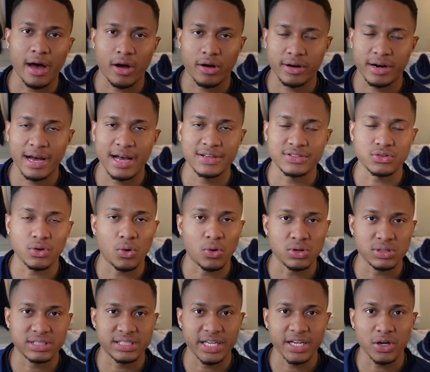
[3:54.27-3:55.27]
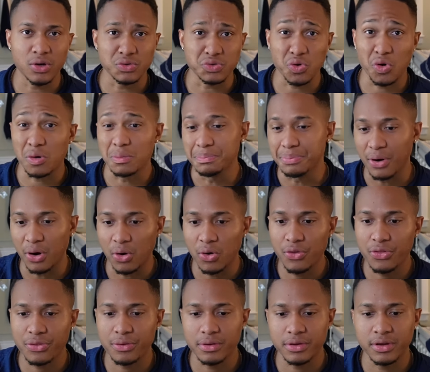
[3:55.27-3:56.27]
Alcaraz or singles or
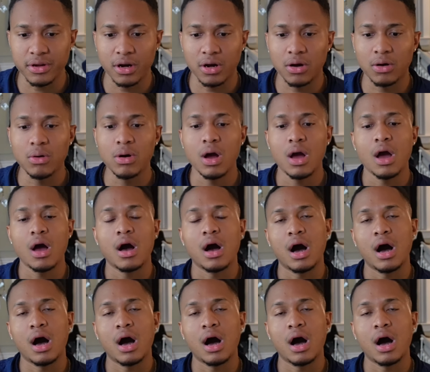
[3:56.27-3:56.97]
both, you know,